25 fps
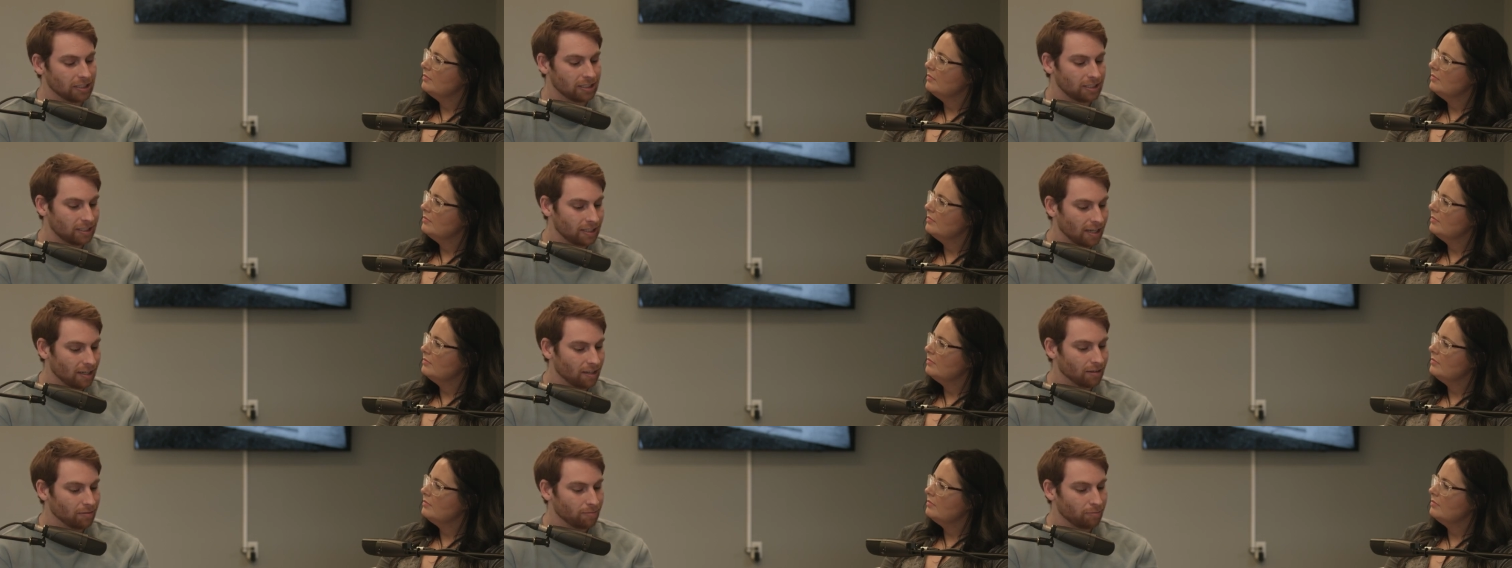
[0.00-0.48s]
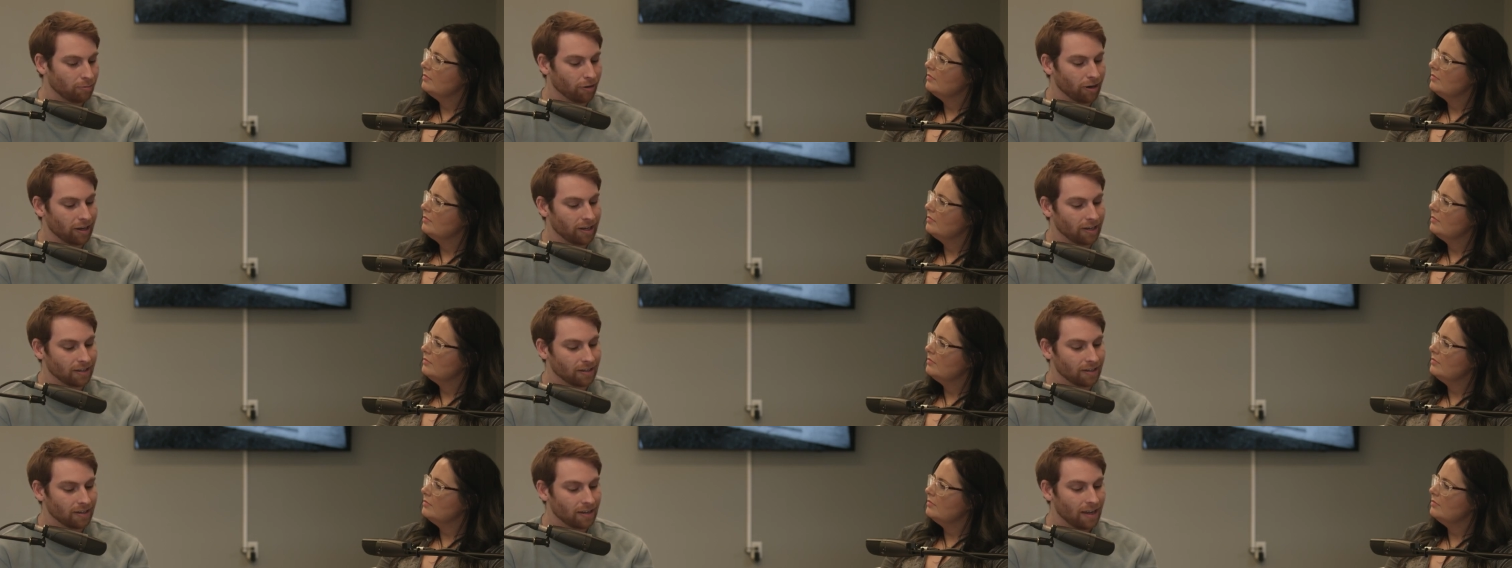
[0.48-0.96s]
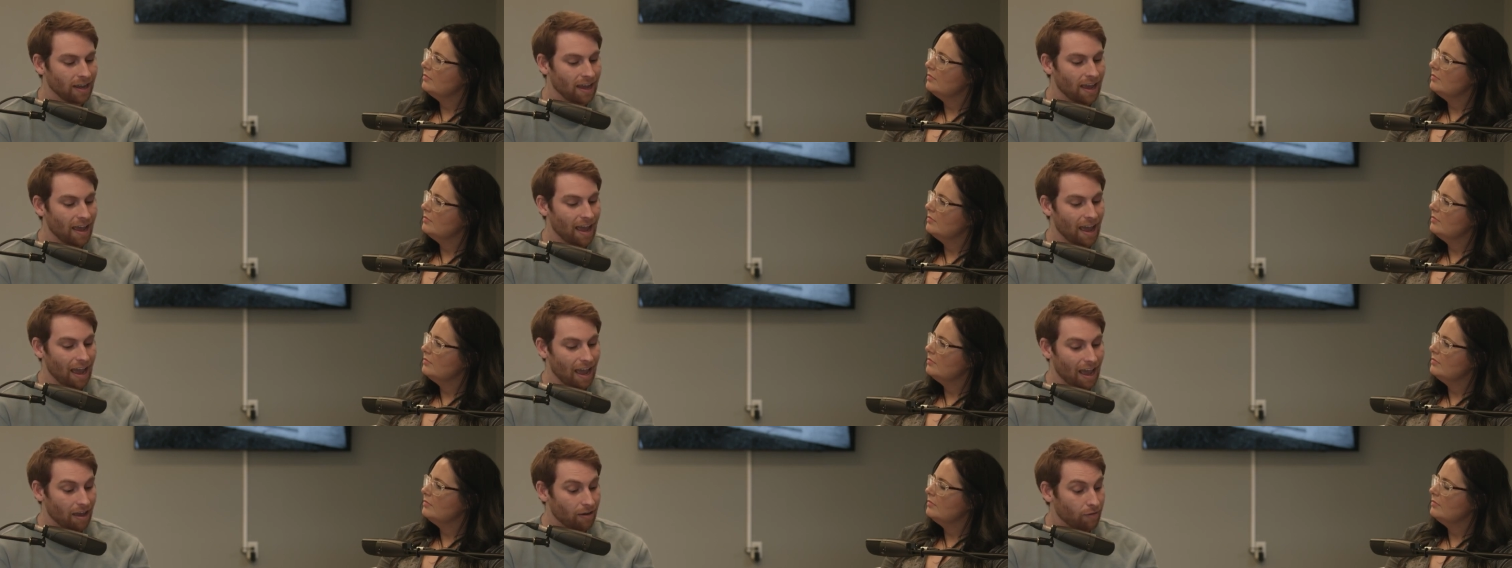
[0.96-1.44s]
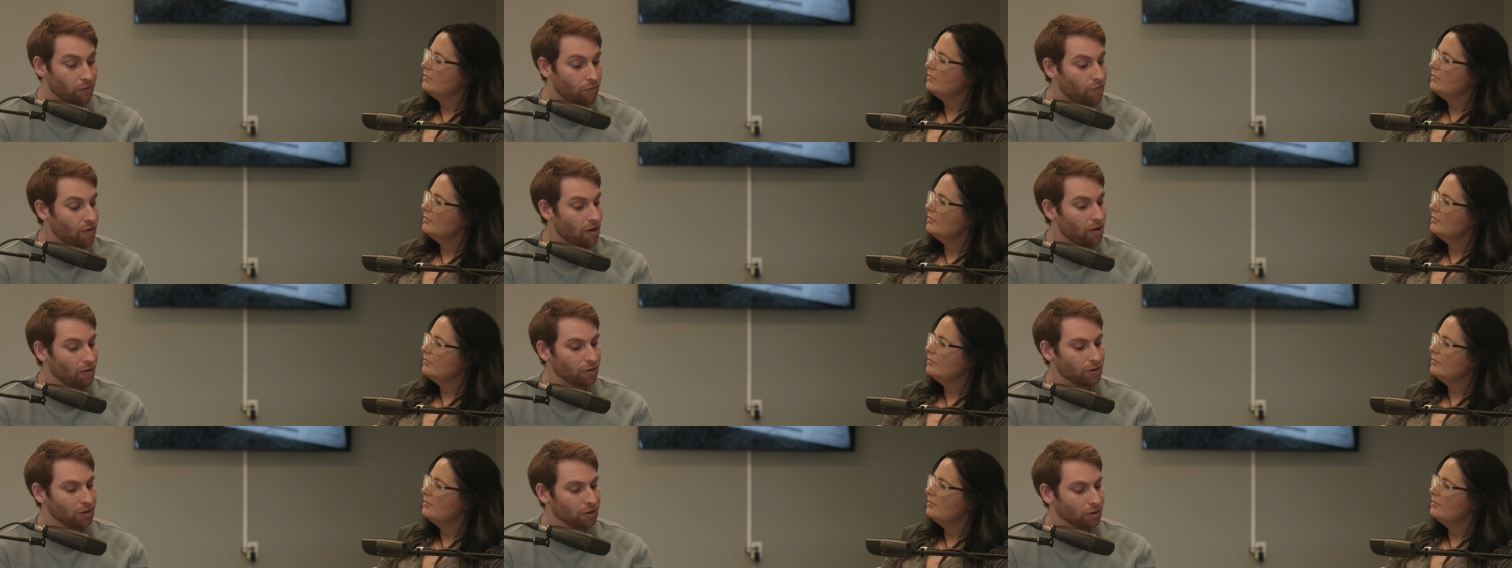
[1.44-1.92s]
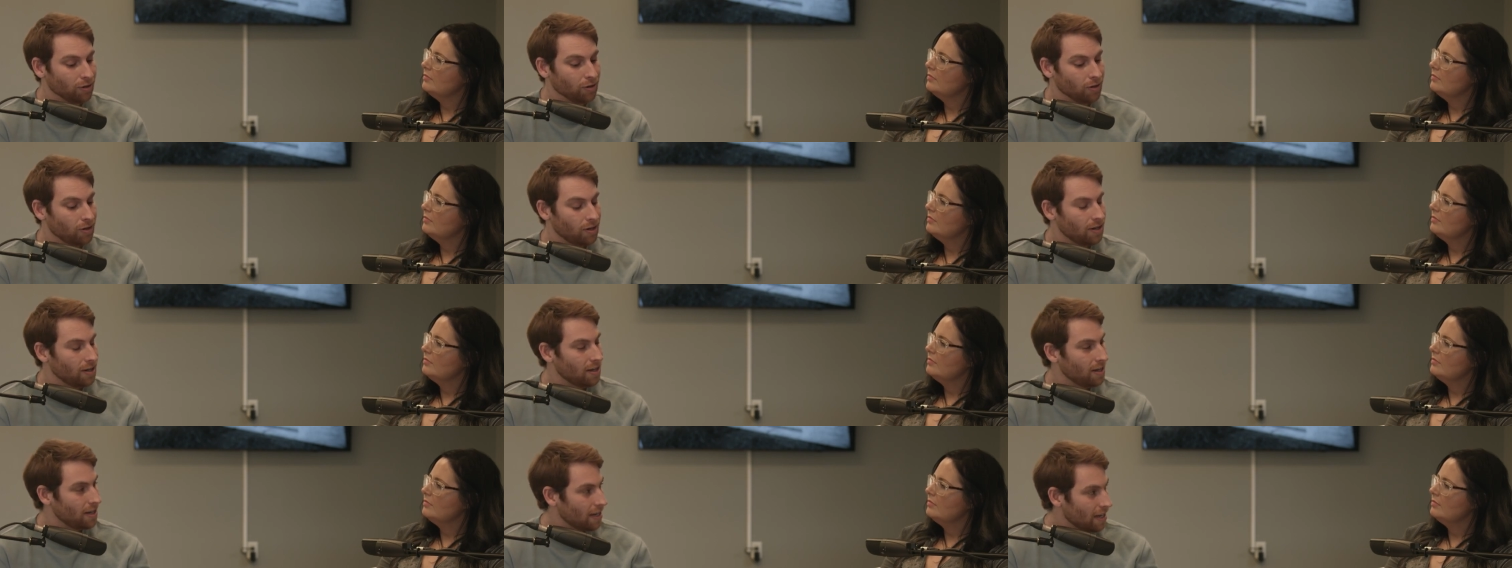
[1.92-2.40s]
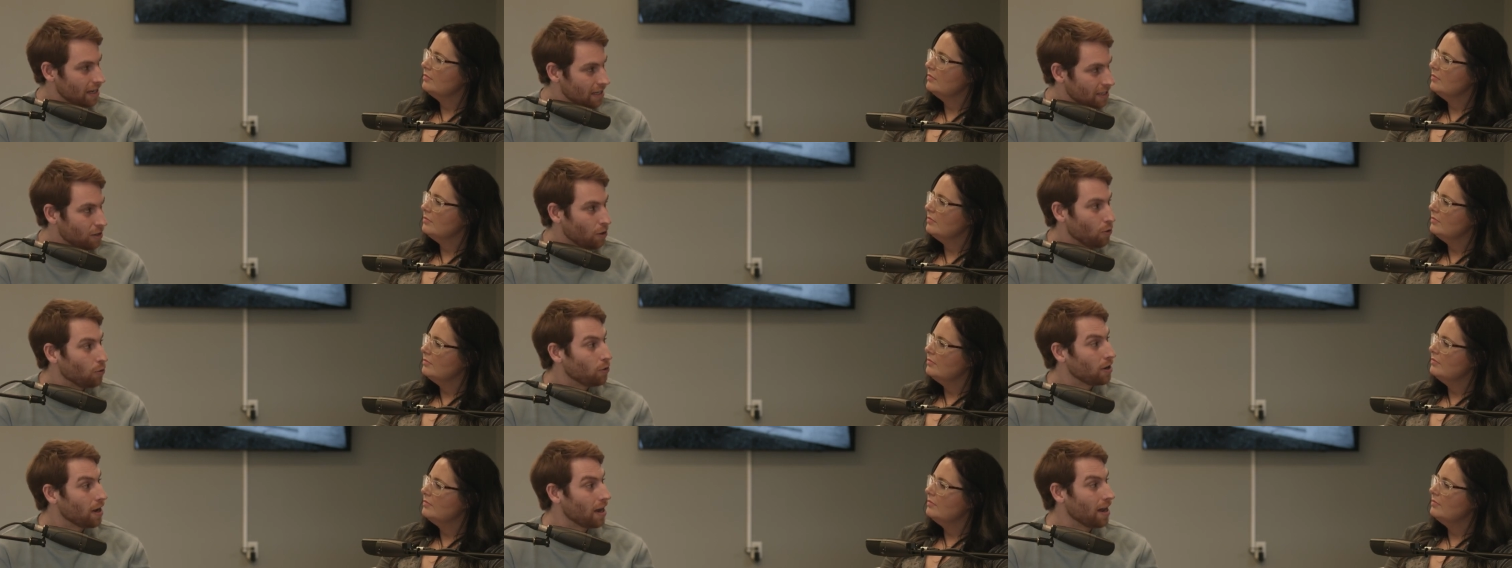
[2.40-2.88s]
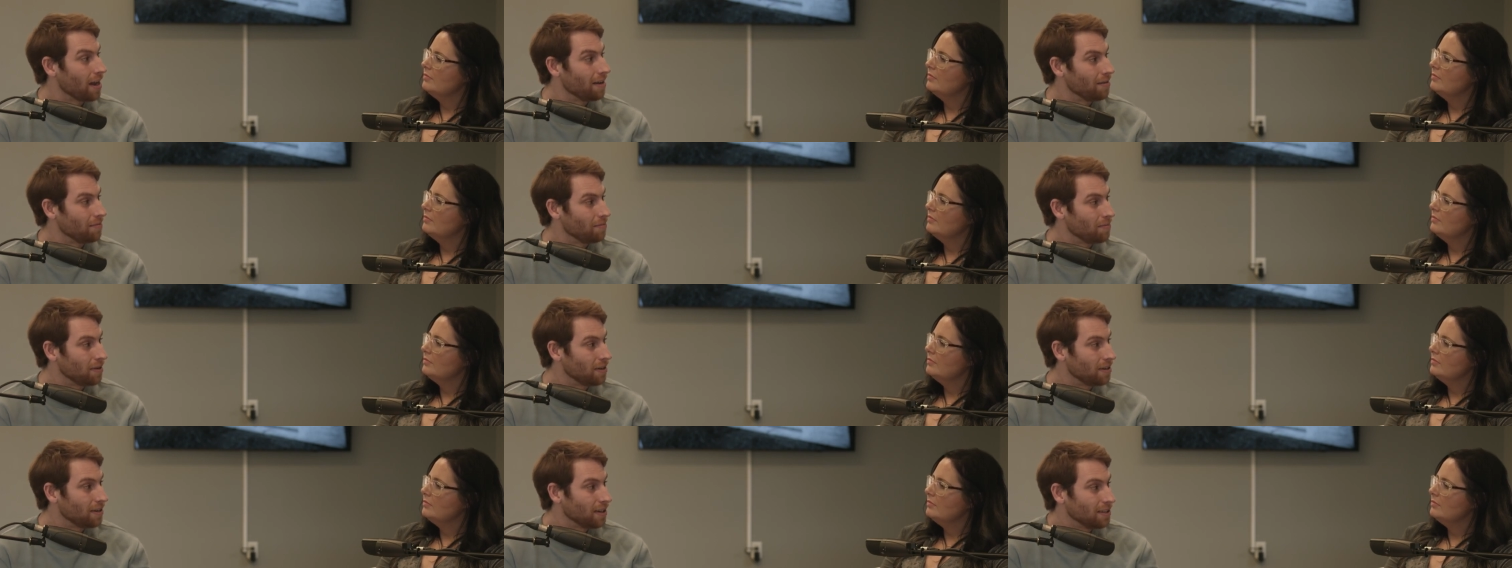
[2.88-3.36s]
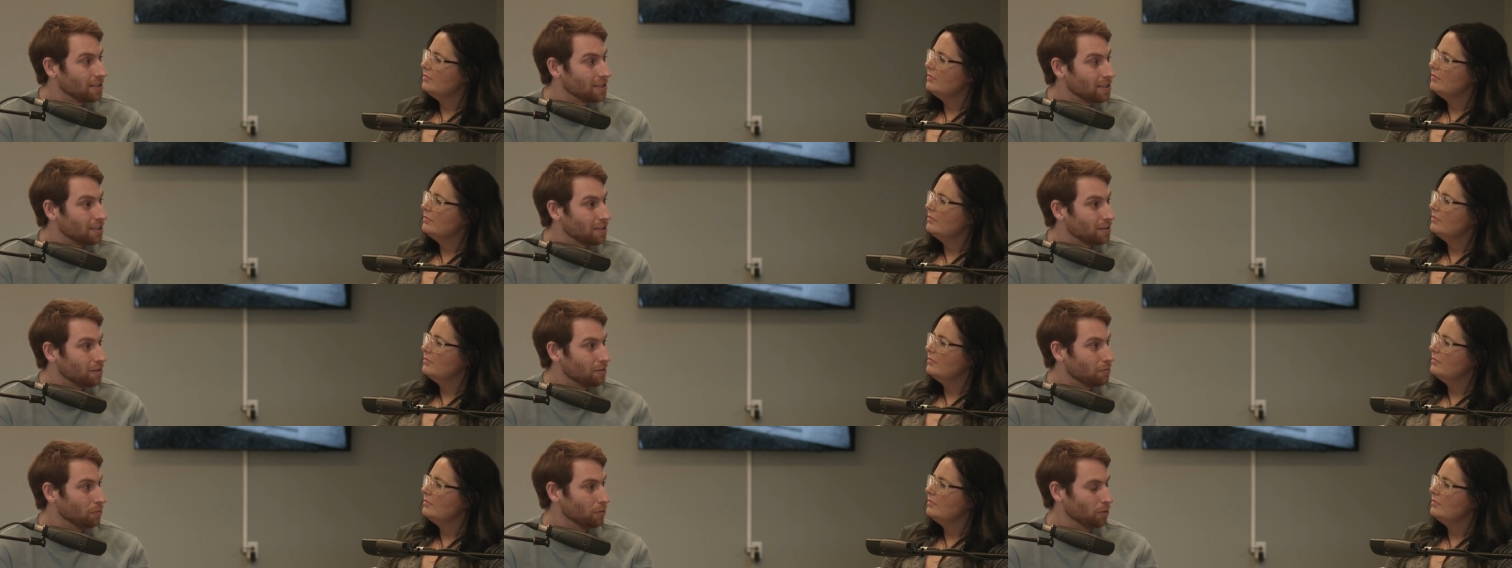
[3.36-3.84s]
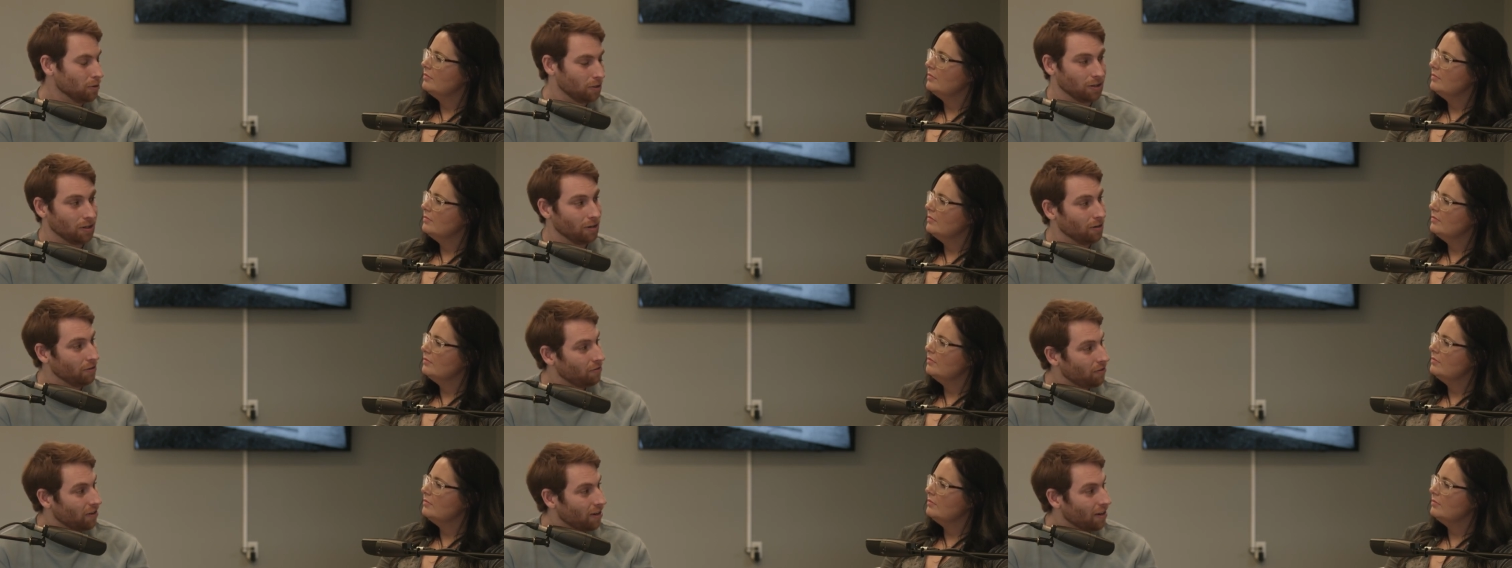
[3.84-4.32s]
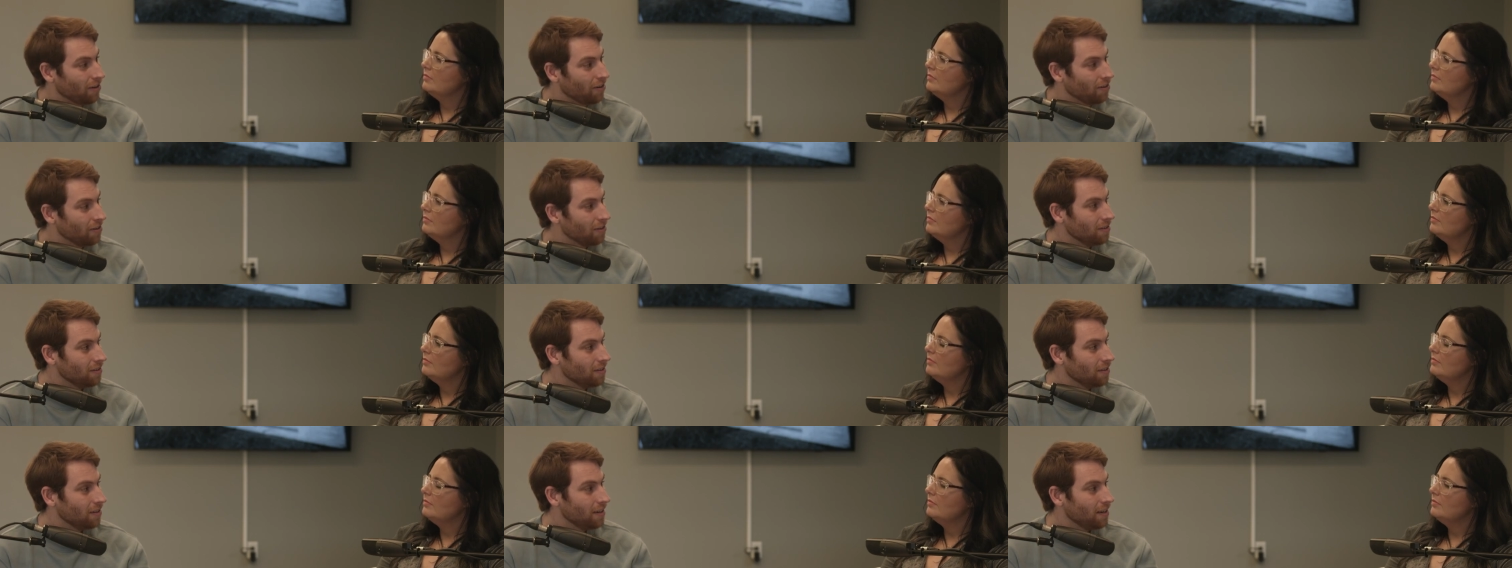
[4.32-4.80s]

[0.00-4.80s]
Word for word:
Speaker 1: is celebrated and failure is okay because we're going to fail.